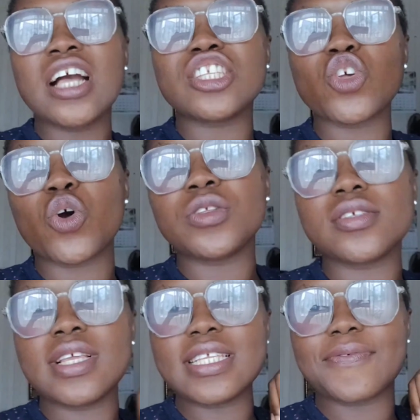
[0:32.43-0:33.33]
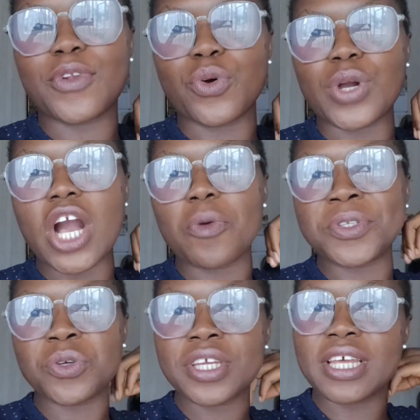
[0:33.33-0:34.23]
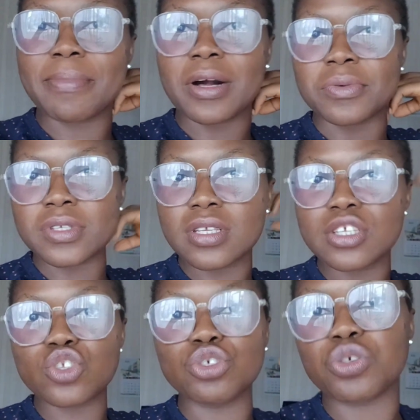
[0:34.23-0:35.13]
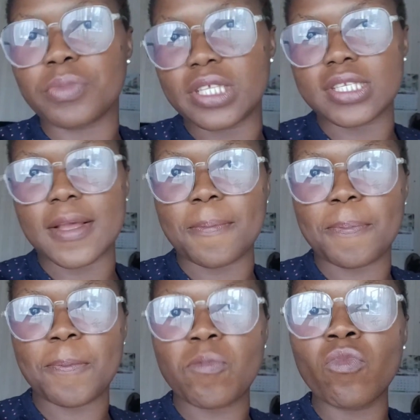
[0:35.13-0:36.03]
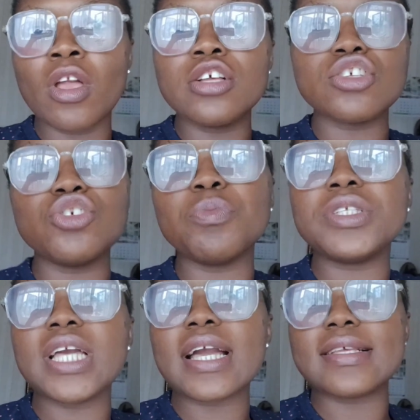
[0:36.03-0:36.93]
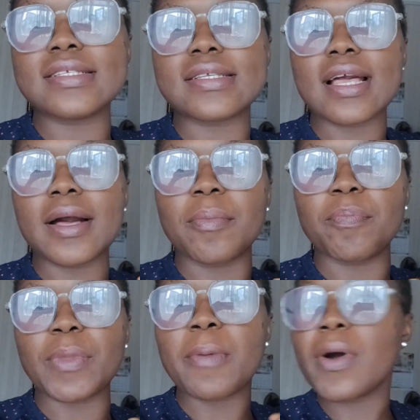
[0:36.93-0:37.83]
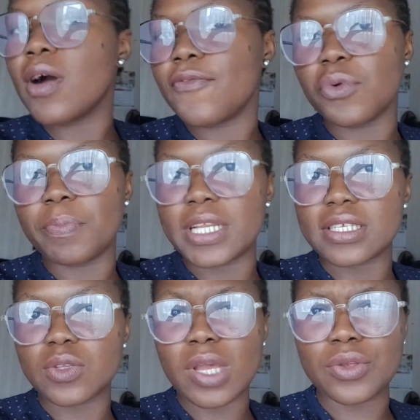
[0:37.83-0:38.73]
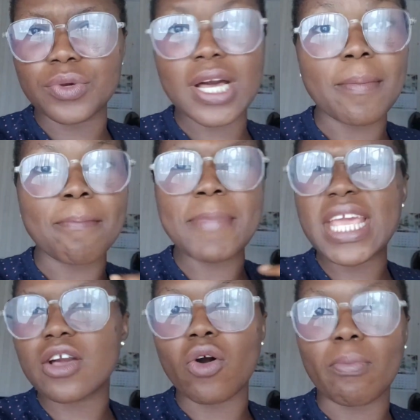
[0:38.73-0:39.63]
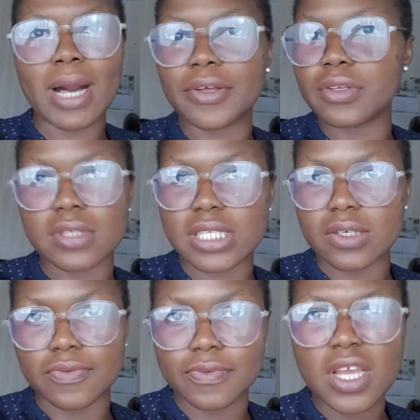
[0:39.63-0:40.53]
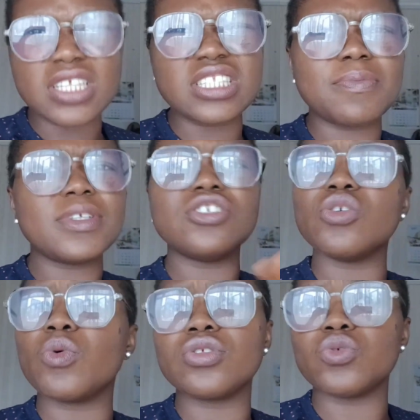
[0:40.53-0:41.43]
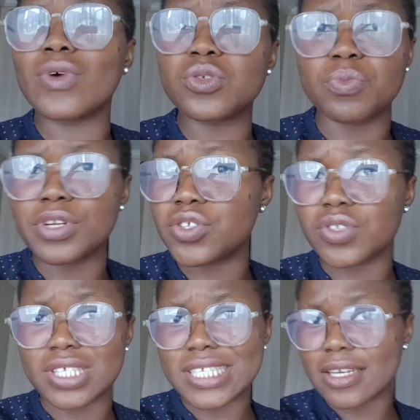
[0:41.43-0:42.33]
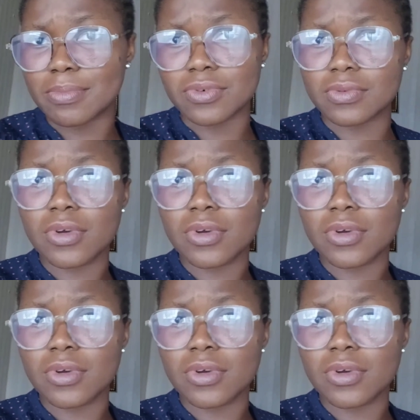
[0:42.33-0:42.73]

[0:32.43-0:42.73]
So on today's vlog, I'll be talking about social media. Social media is a powerful place where you can make or mar yourself, depending on what you want to bring to the table.